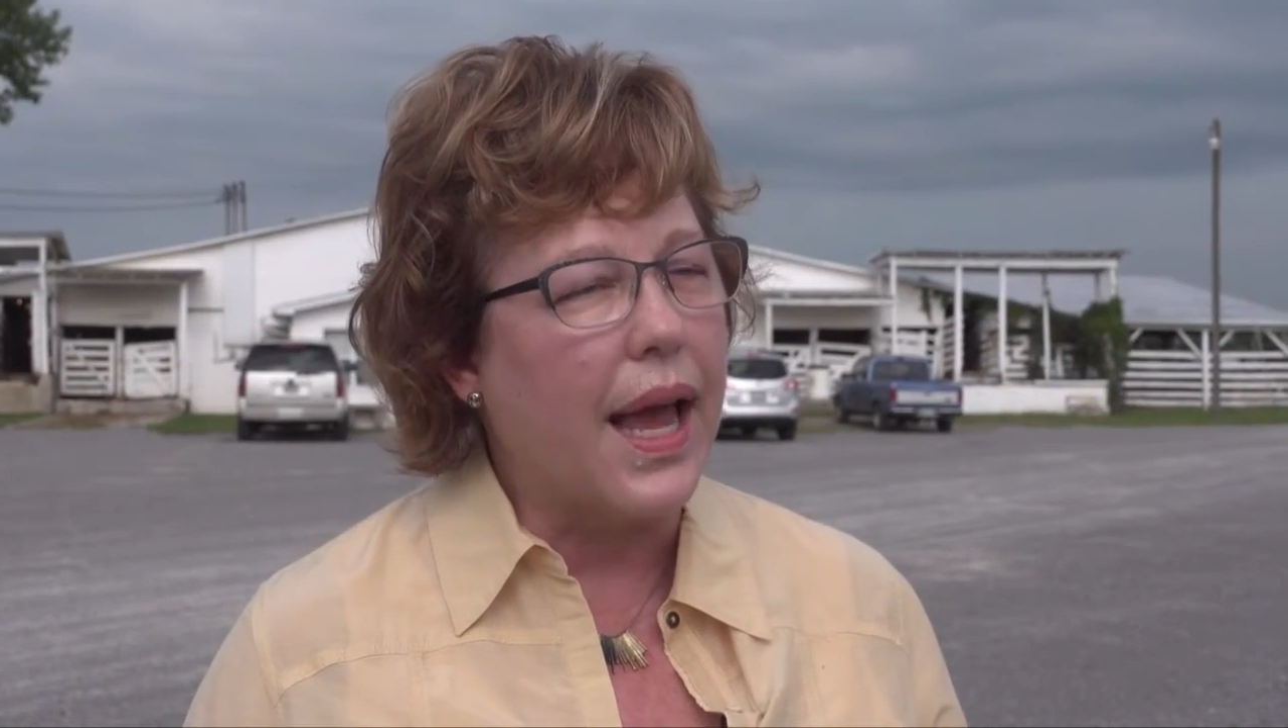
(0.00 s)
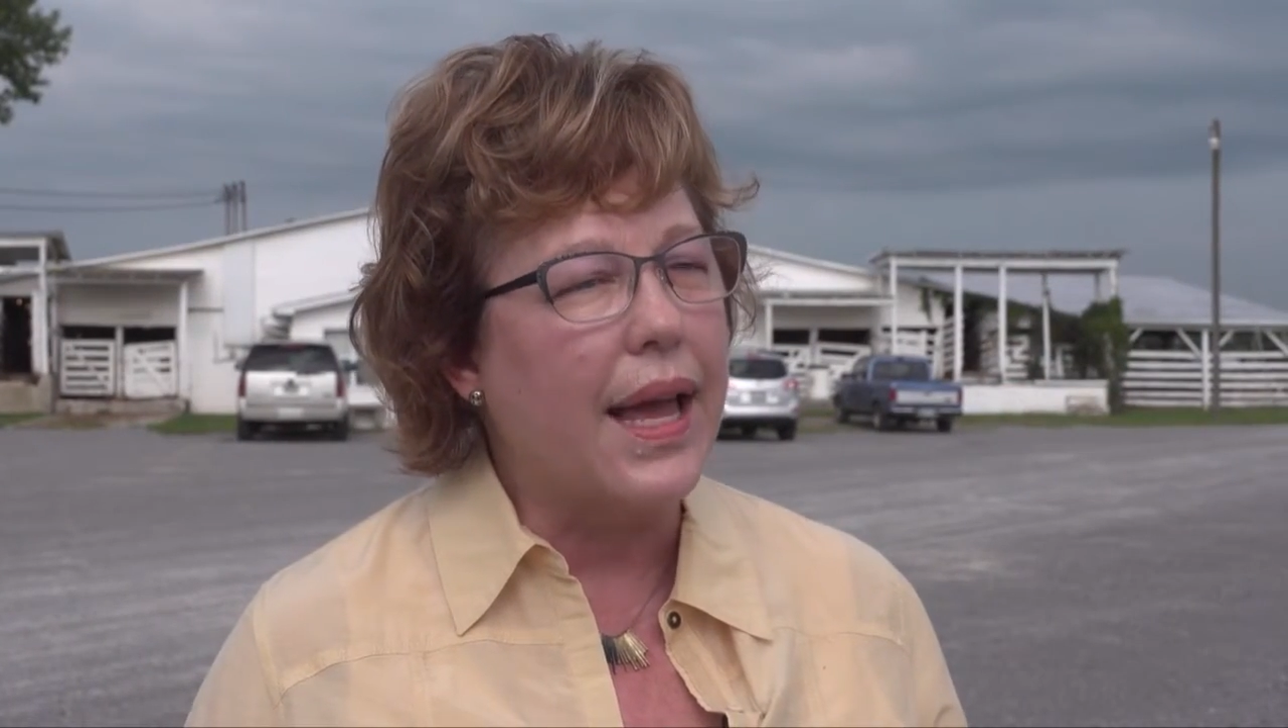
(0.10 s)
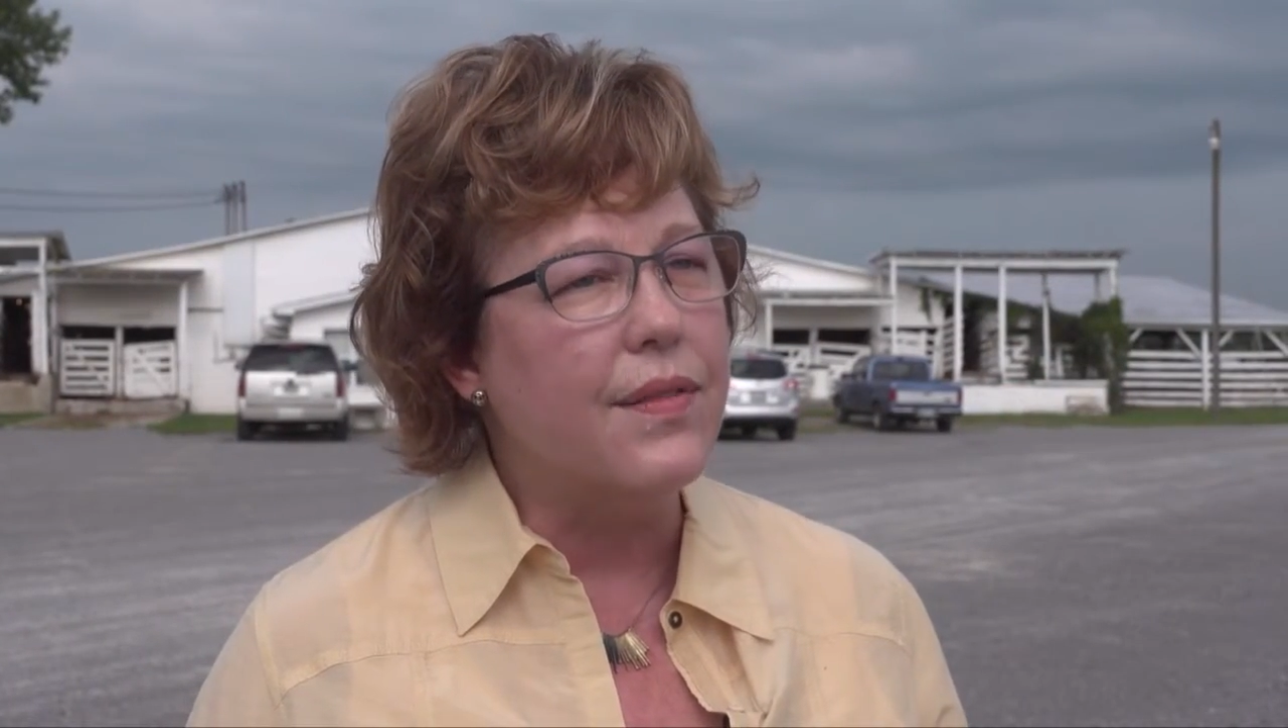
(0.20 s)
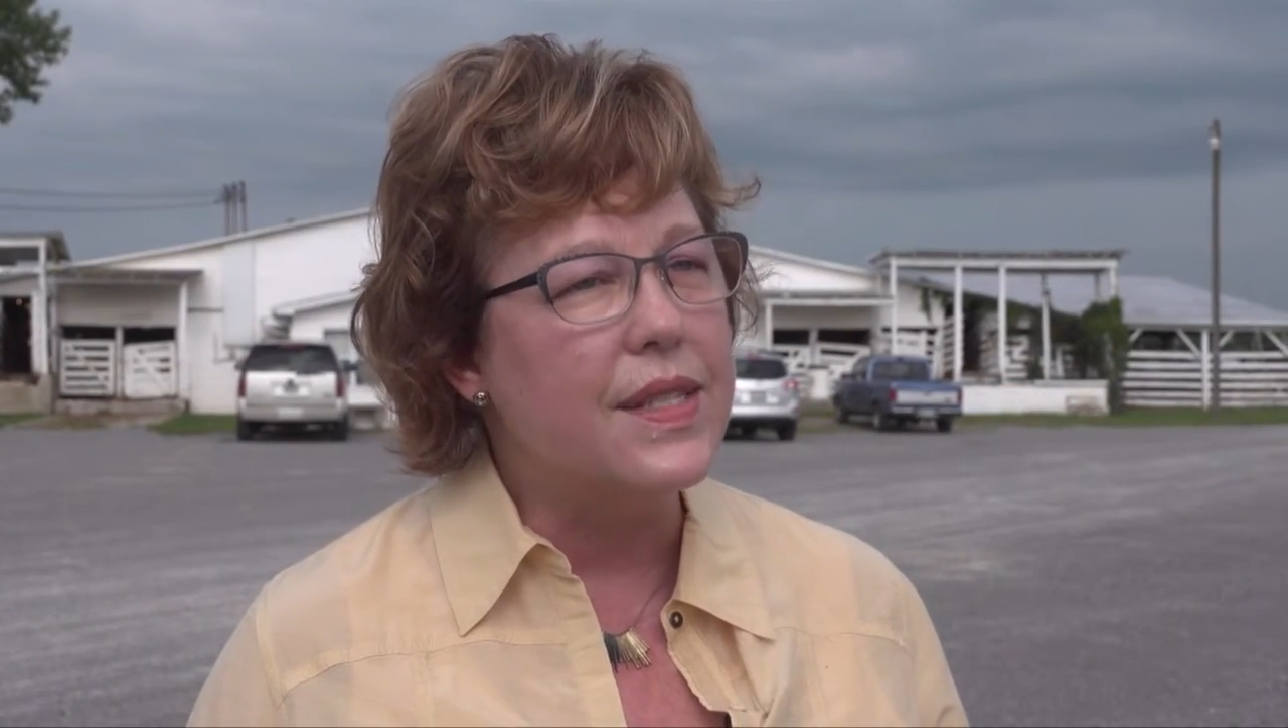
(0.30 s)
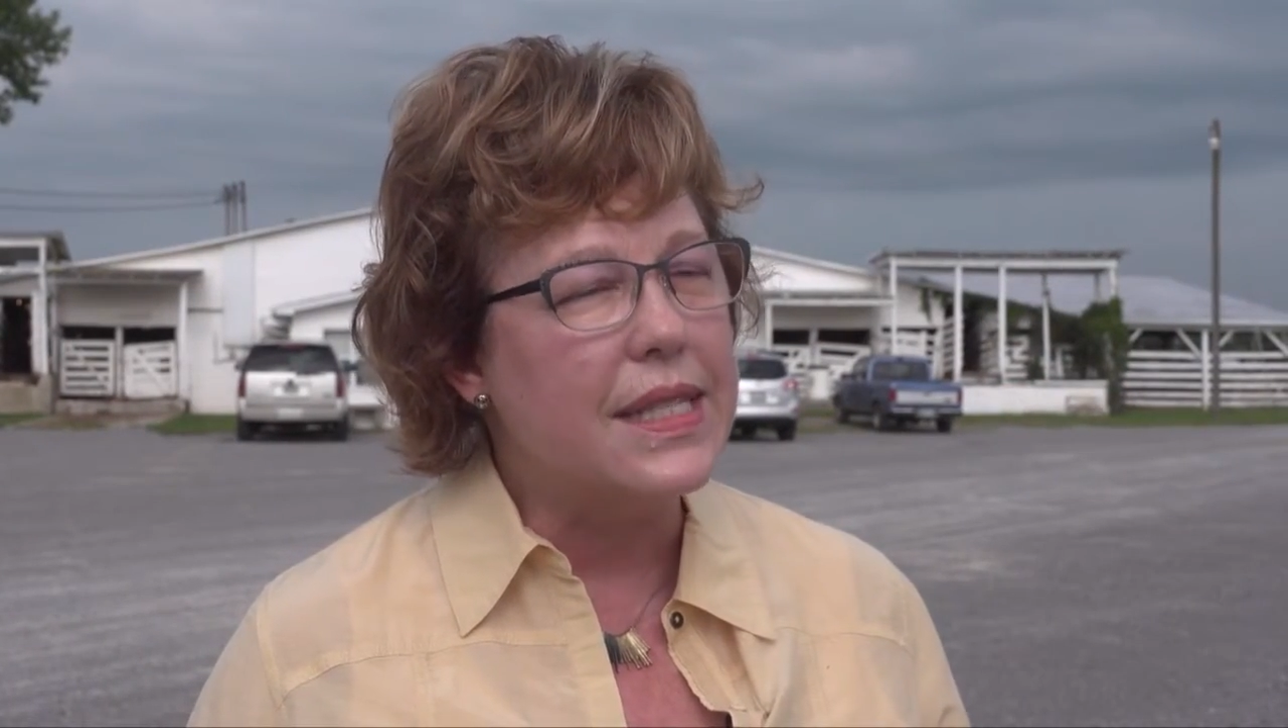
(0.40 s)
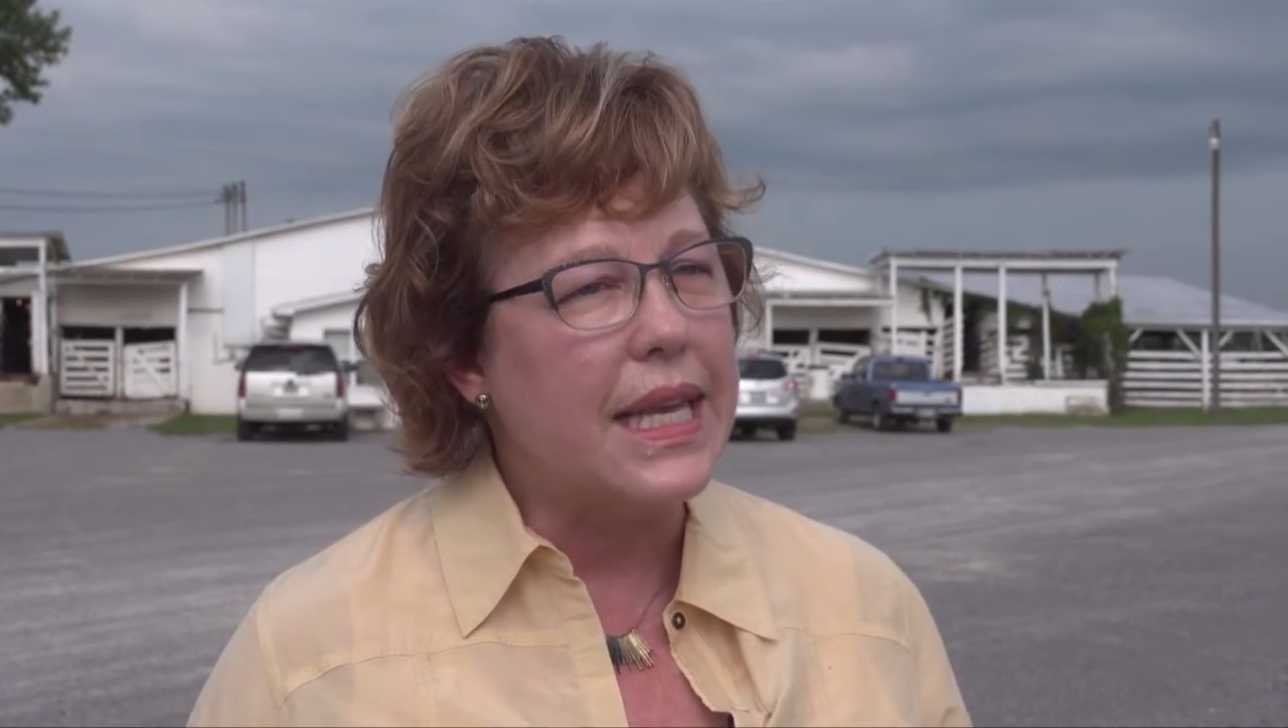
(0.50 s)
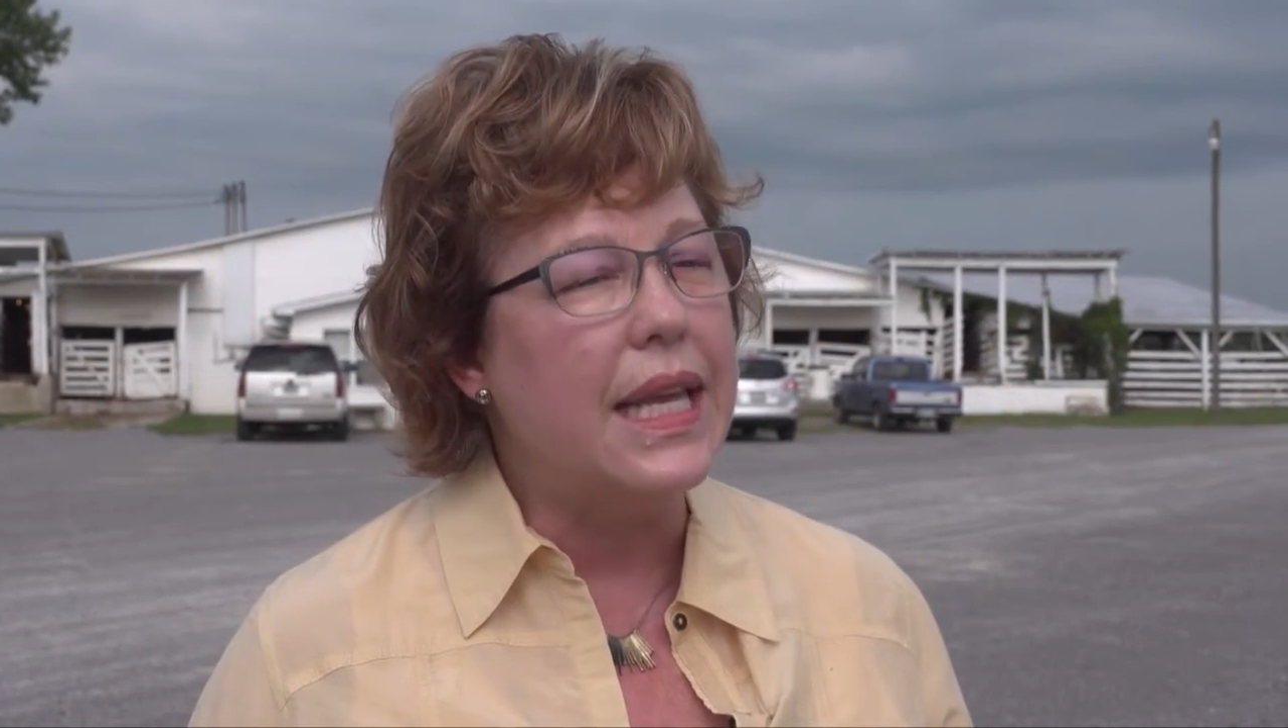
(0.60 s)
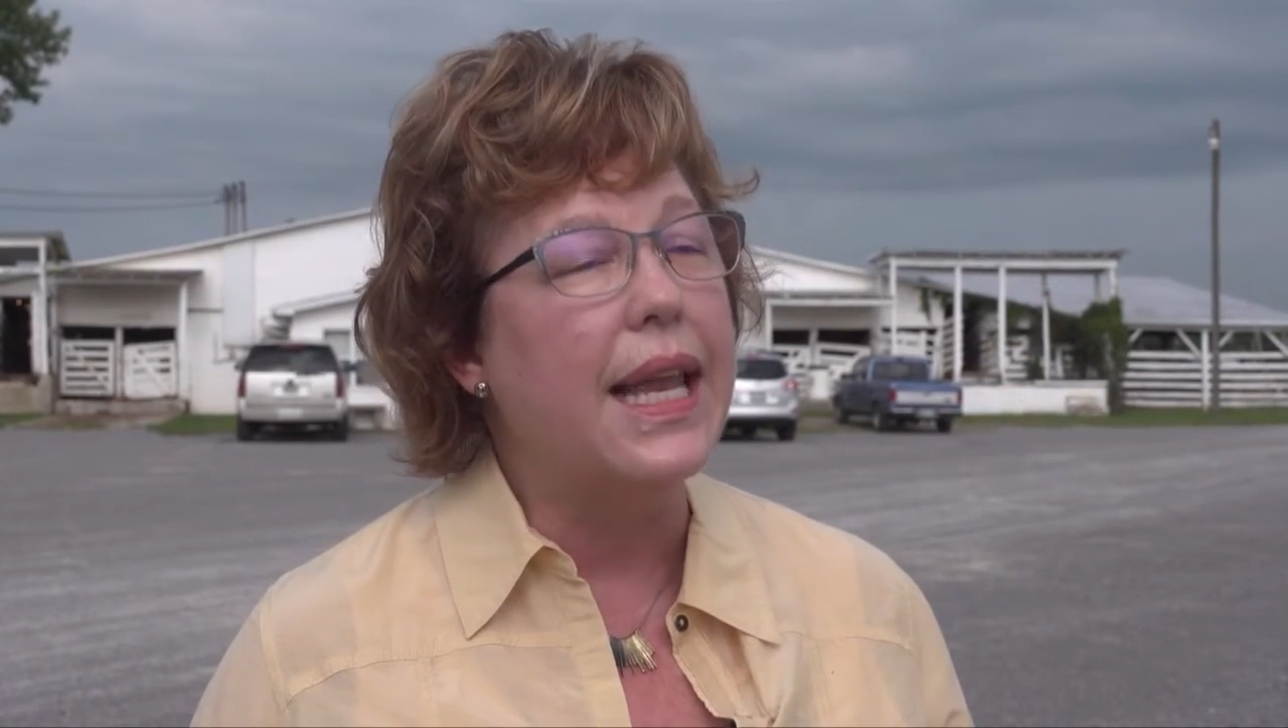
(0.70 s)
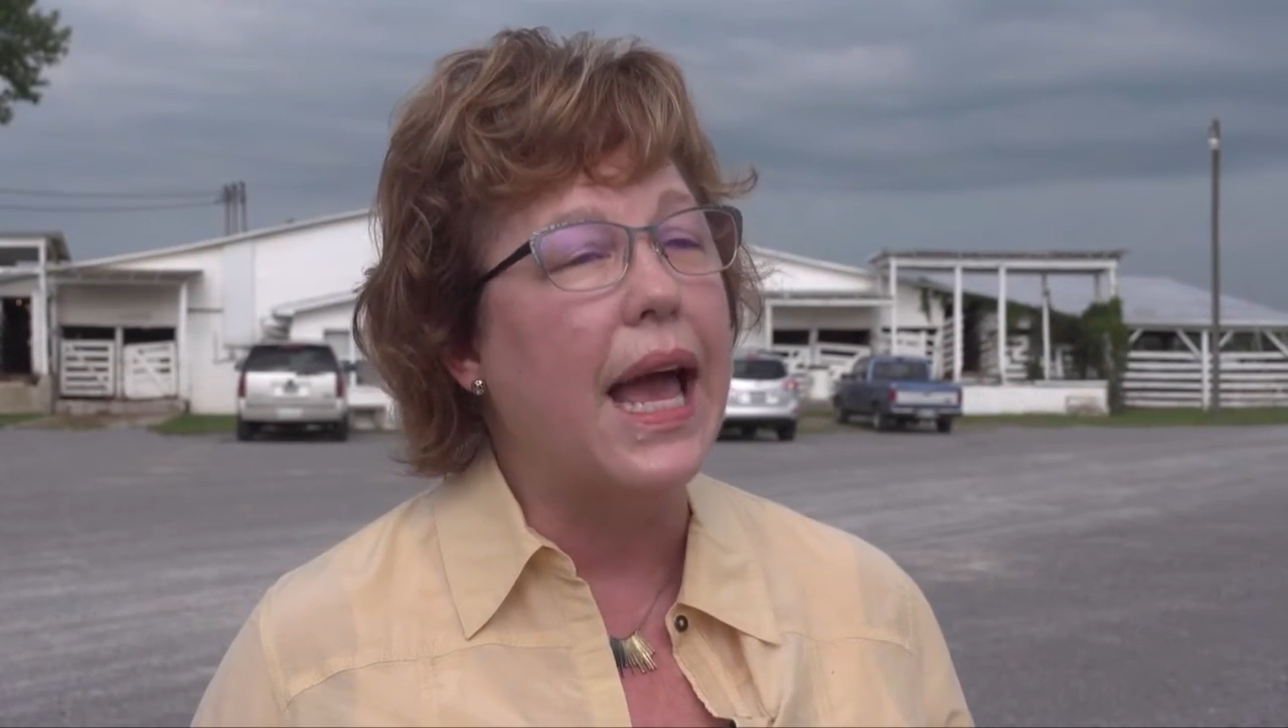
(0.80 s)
I have seen